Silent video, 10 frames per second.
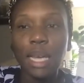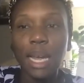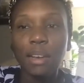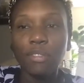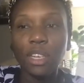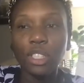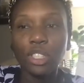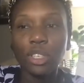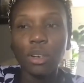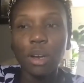hand
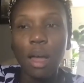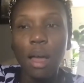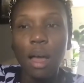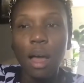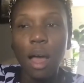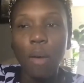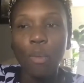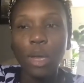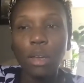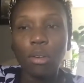feature.
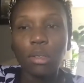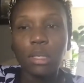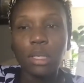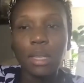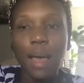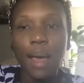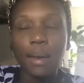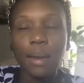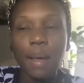We can all see that.